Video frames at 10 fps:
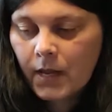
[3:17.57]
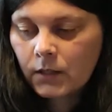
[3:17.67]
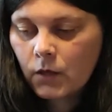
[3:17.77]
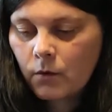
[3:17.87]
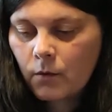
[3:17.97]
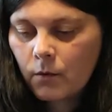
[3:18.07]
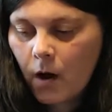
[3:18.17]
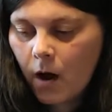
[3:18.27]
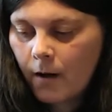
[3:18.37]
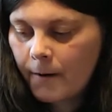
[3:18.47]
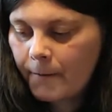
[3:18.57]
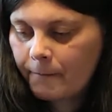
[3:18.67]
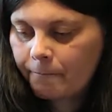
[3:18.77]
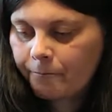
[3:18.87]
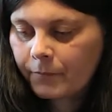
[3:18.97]
So
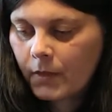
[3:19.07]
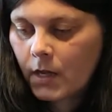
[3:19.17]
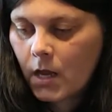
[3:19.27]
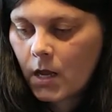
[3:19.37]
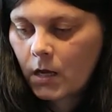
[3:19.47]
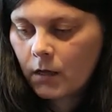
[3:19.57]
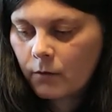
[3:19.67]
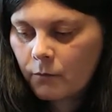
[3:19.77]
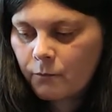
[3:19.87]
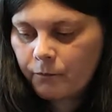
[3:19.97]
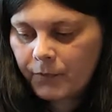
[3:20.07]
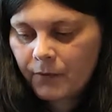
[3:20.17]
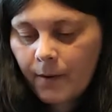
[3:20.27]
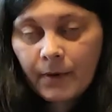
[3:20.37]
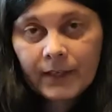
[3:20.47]
um, the
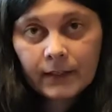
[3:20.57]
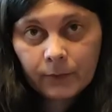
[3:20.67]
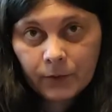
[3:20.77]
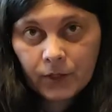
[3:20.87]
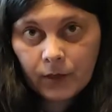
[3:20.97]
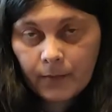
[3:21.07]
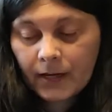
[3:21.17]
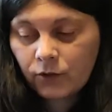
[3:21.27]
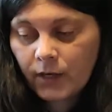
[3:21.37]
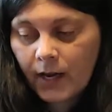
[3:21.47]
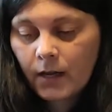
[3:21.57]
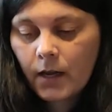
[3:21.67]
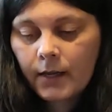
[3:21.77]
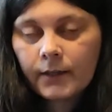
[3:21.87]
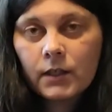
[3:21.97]
remedy that we're going to make today
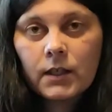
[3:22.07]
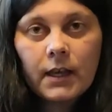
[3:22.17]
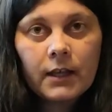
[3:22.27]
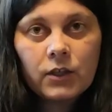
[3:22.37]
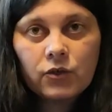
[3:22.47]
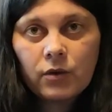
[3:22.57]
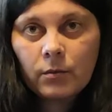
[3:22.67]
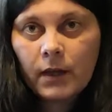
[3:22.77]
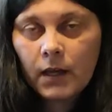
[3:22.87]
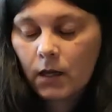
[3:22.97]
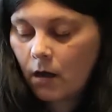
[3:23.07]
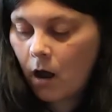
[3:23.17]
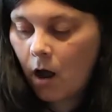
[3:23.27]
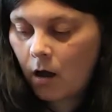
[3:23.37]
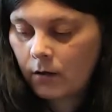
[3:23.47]
is extremely
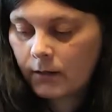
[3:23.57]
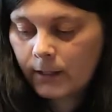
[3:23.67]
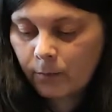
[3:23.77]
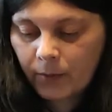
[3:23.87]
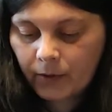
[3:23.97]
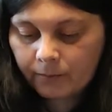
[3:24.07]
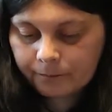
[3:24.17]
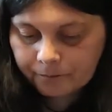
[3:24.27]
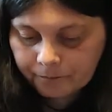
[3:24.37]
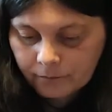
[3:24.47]
uh, simple